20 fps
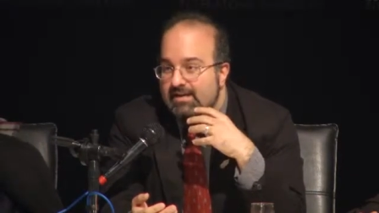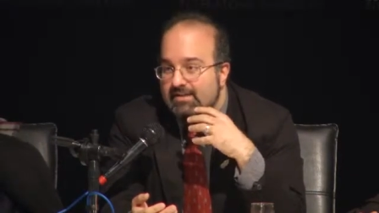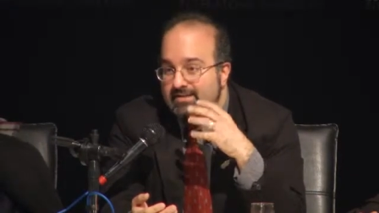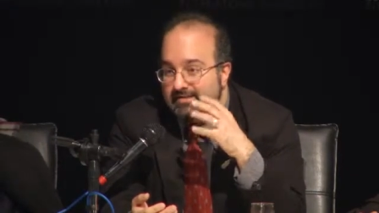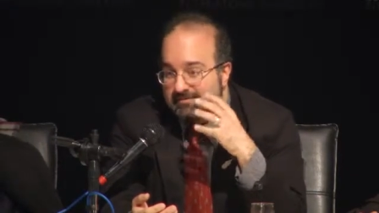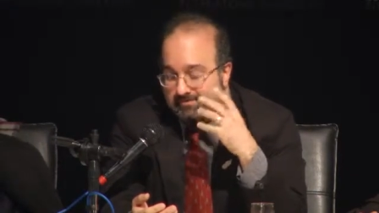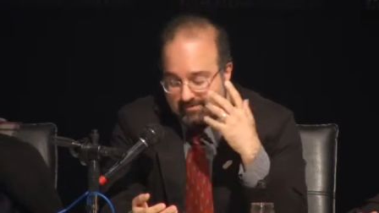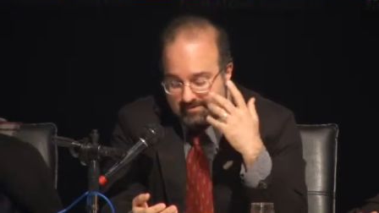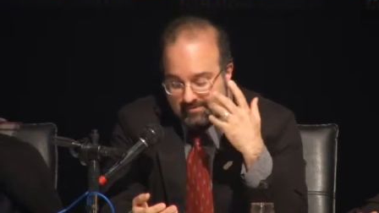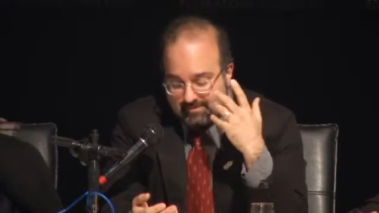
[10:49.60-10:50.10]

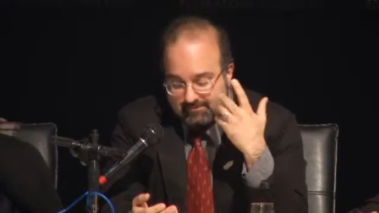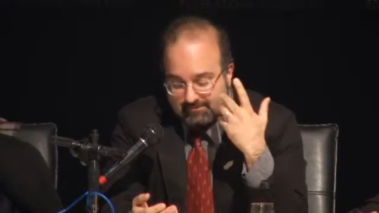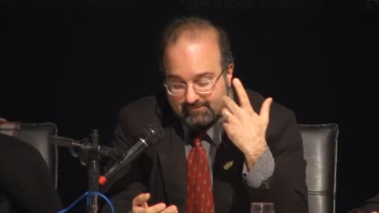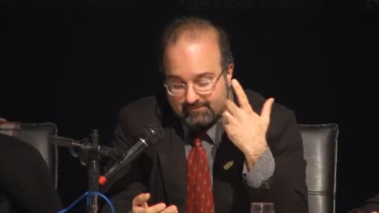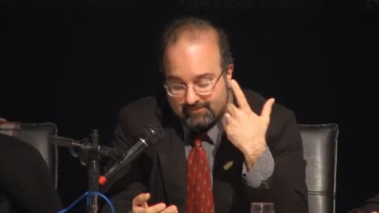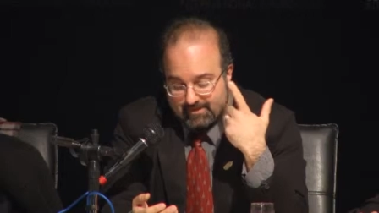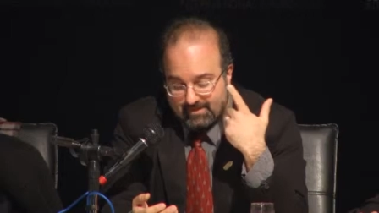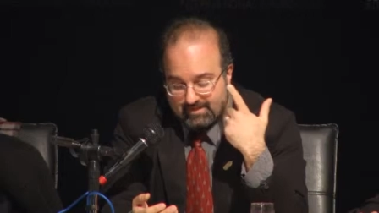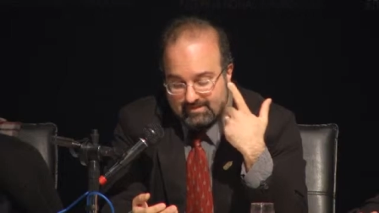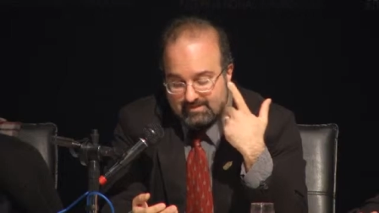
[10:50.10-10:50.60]
The
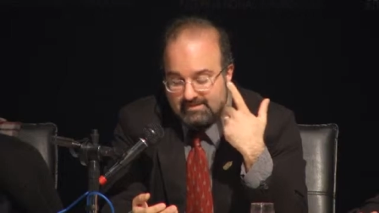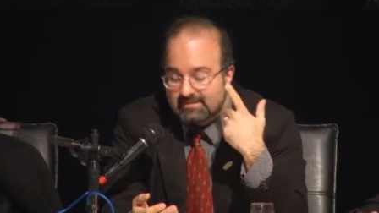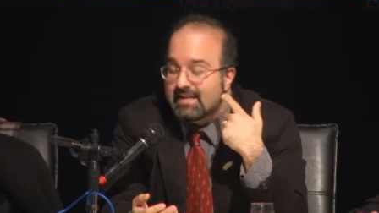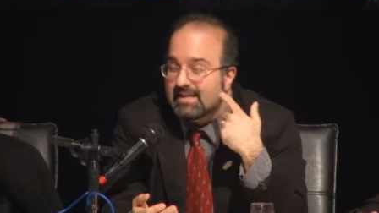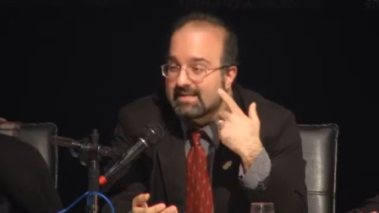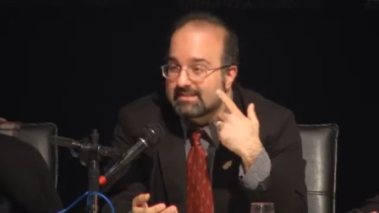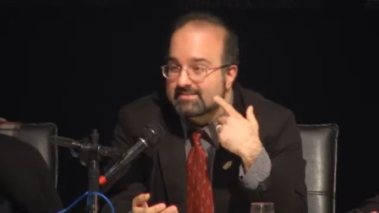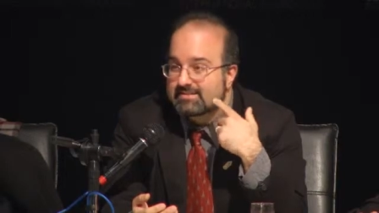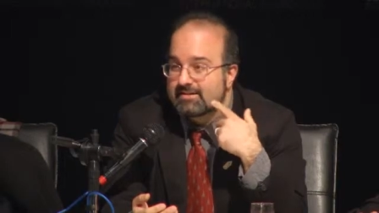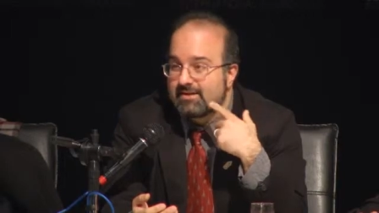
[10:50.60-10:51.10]
friend
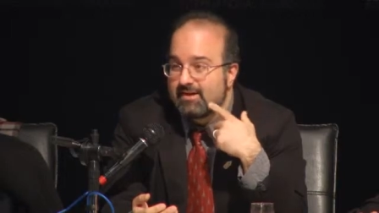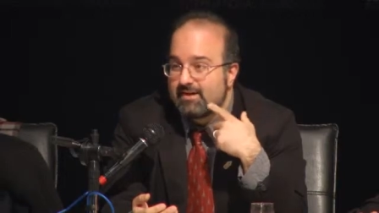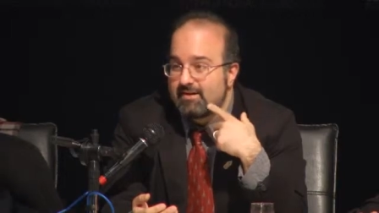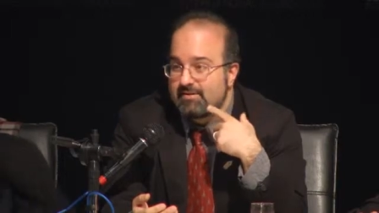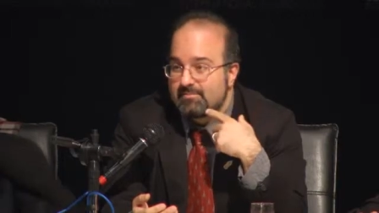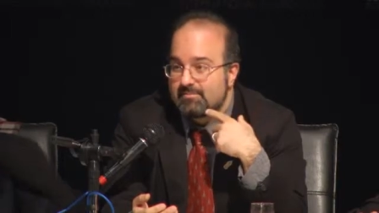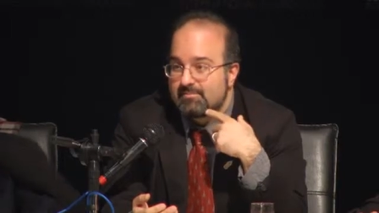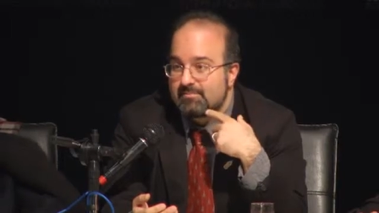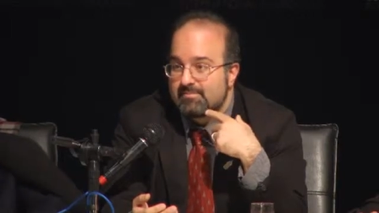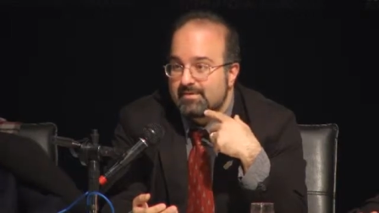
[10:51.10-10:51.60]
has
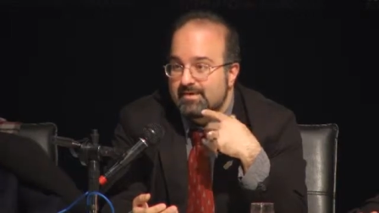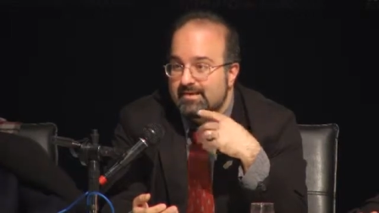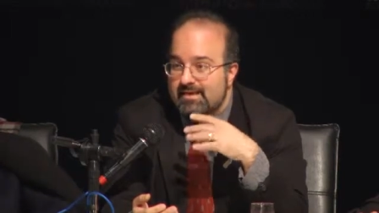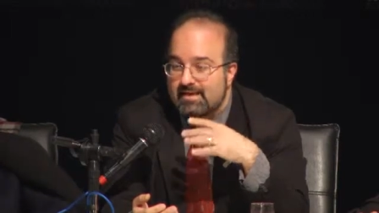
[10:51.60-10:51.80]
come